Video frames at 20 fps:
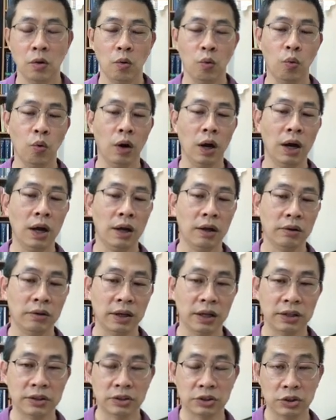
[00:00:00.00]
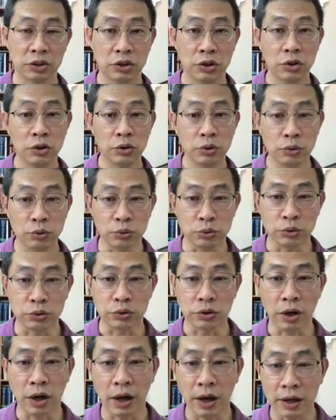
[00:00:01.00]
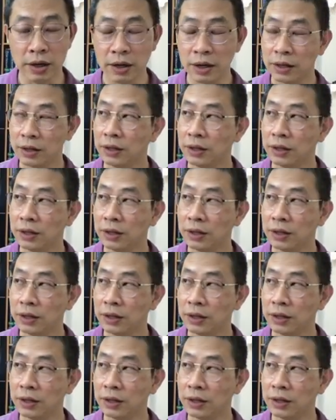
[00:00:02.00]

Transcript: wow that's huge right